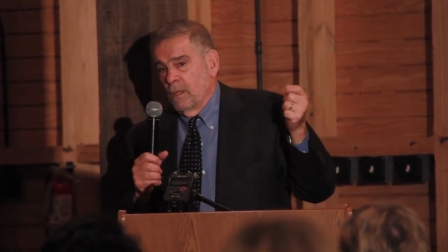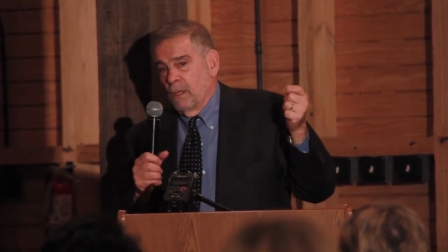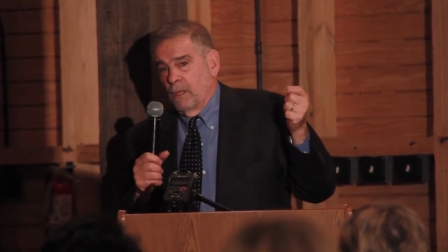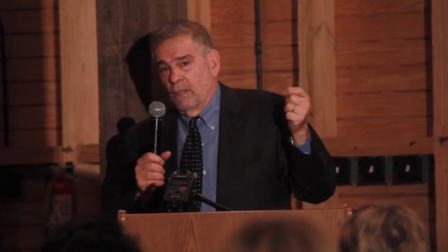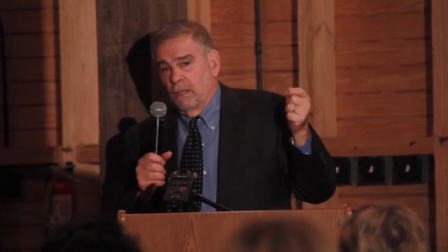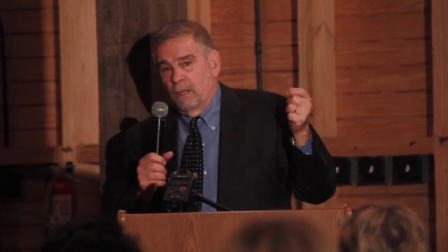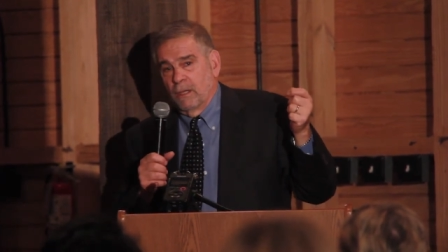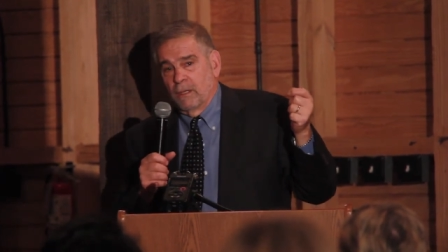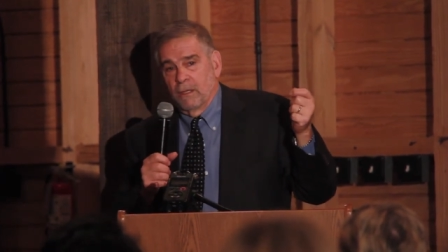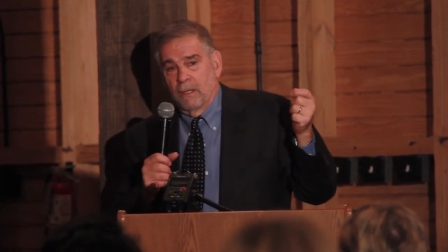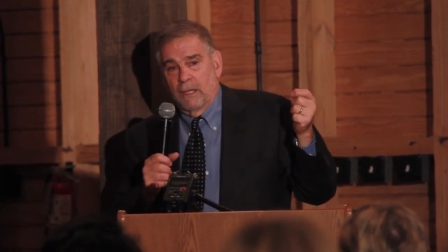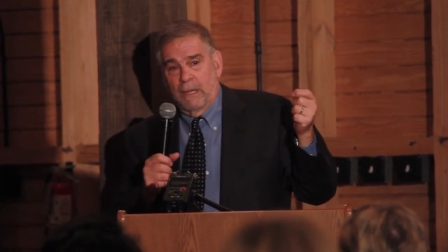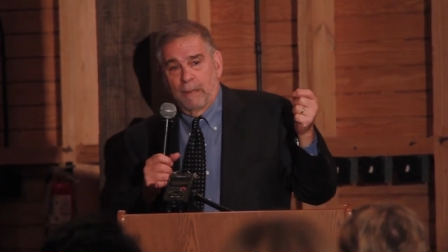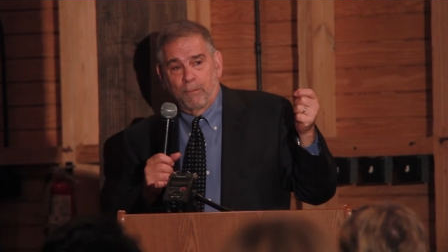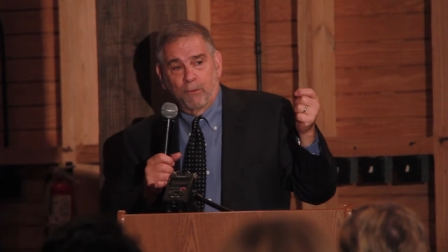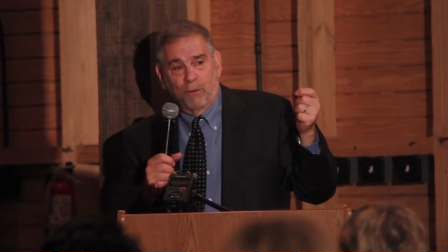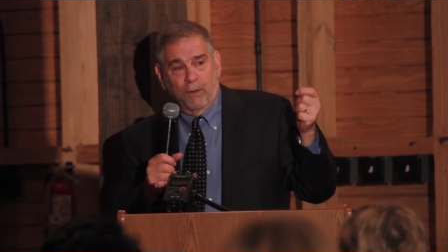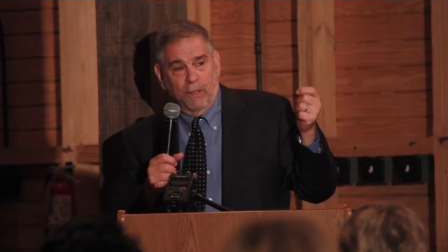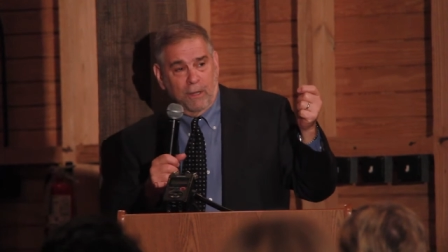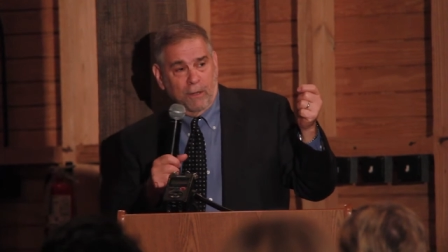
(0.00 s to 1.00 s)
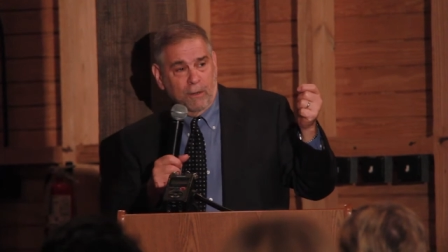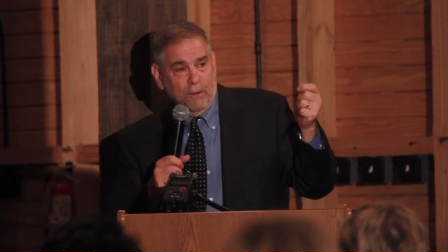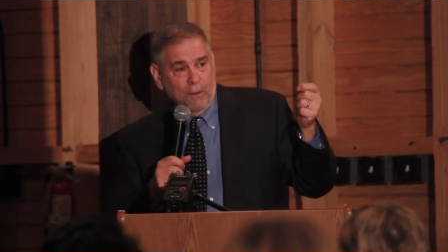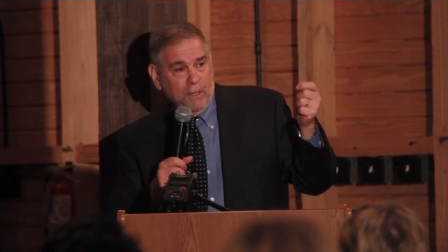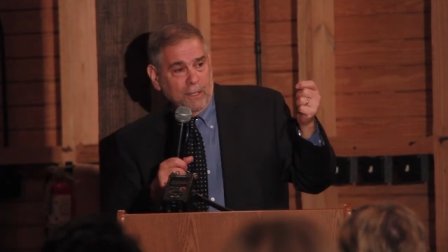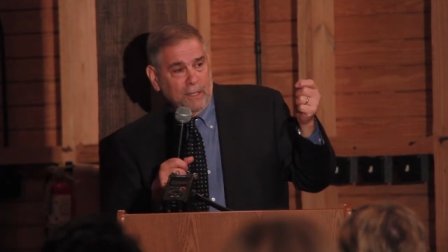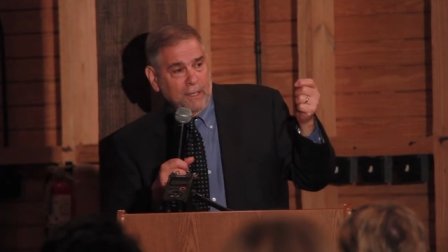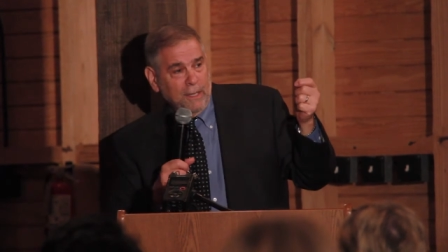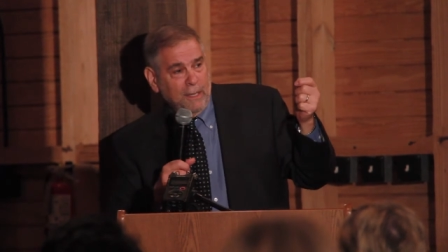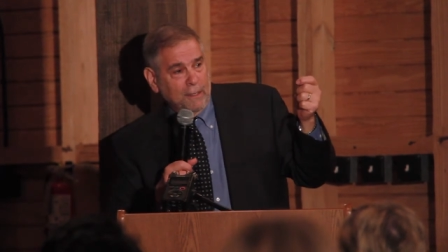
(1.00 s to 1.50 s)
and they collaborated
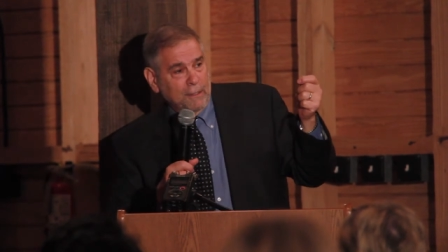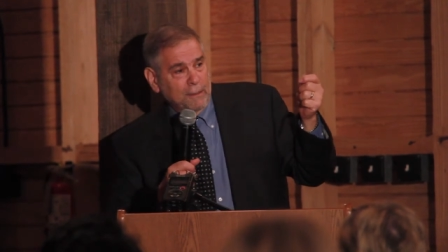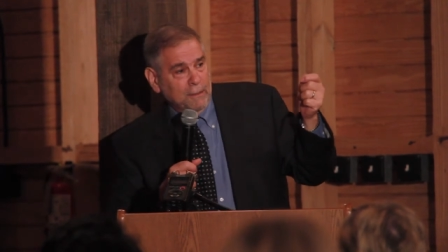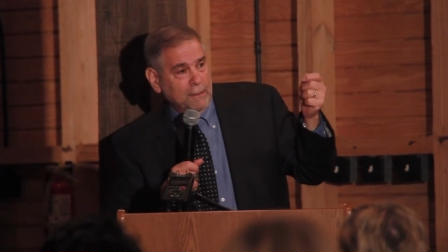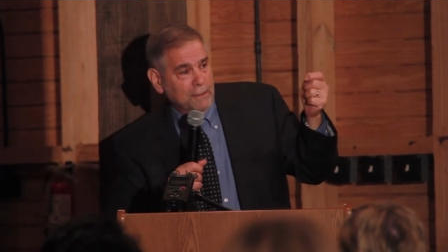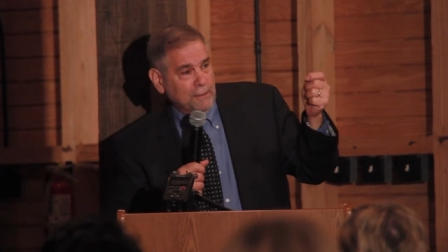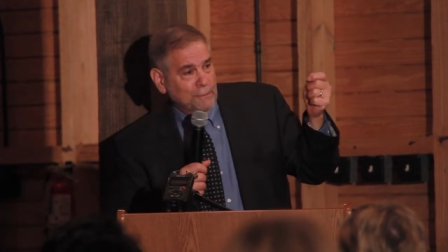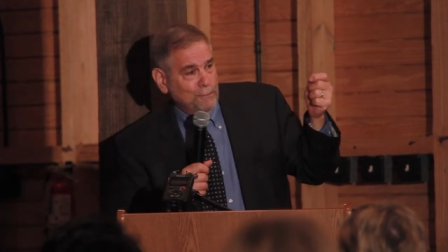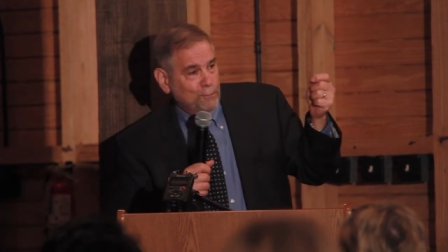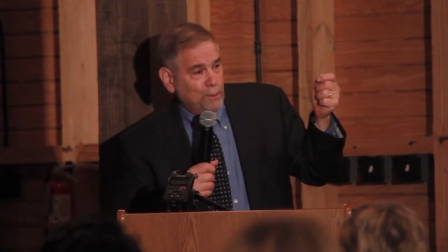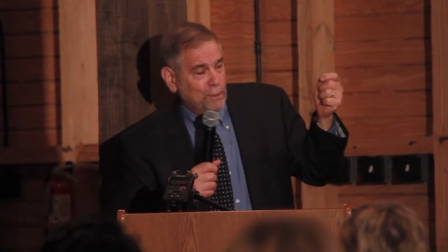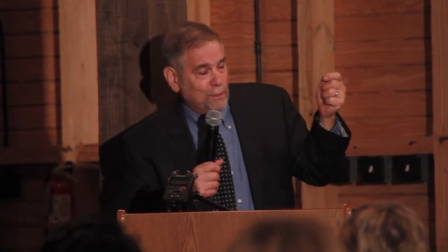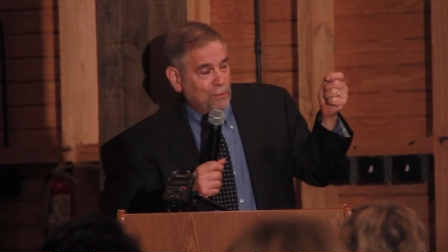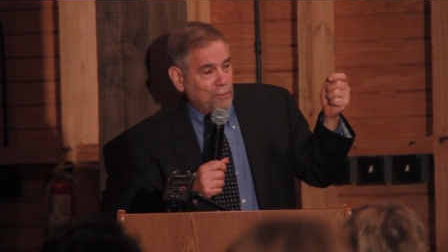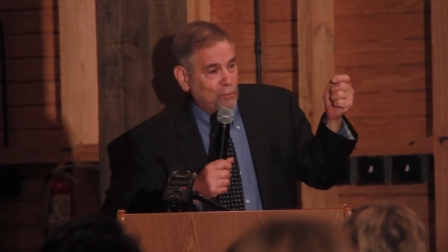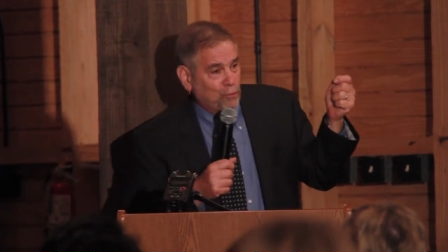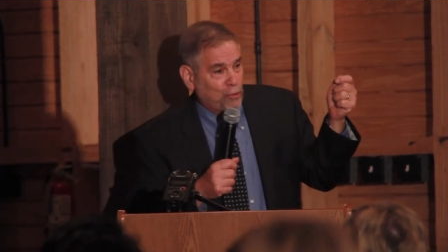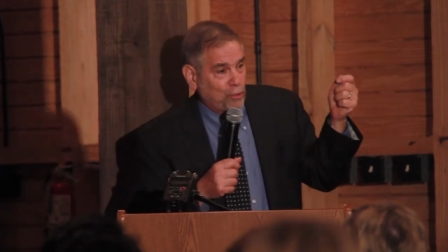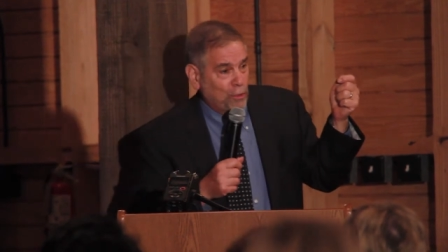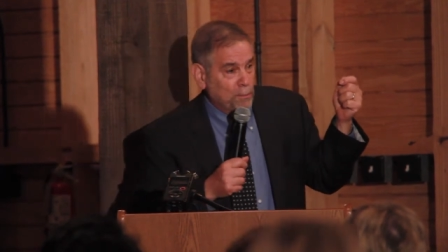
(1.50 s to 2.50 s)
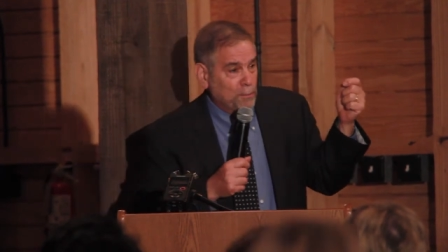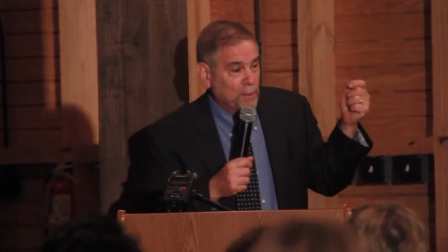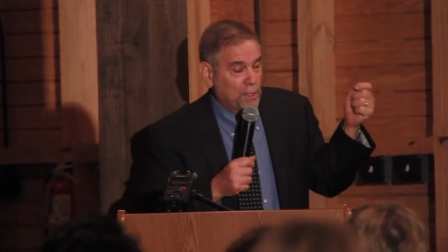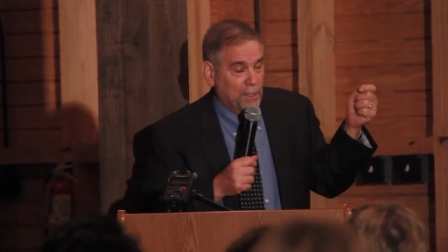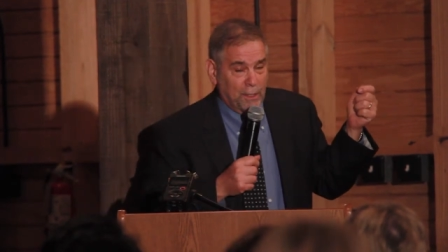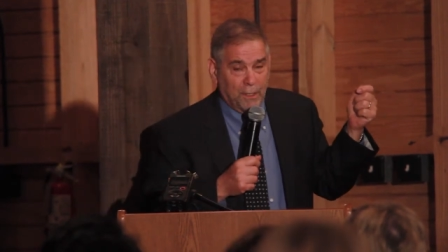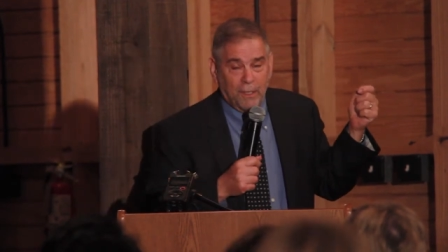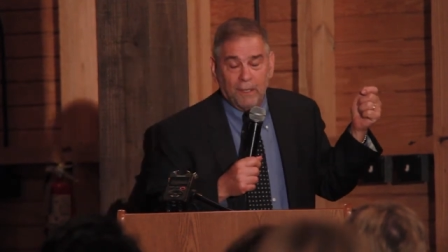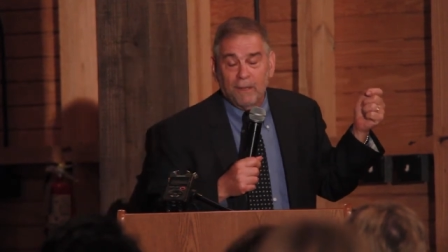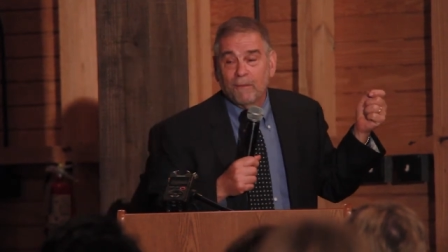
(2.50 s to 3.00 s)
again with
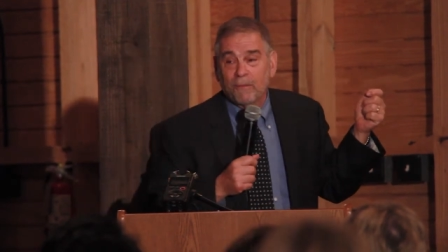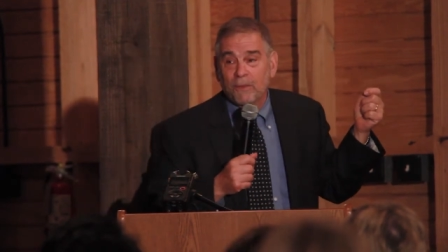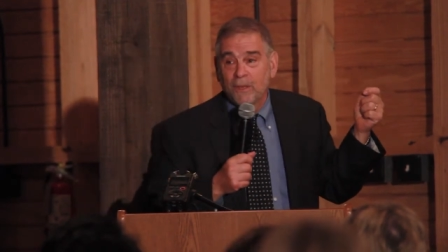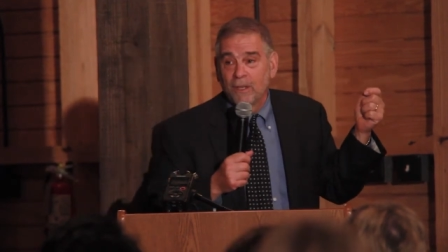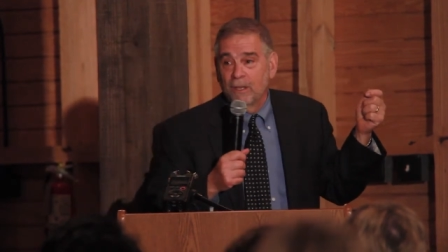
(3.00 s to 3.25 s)
Germany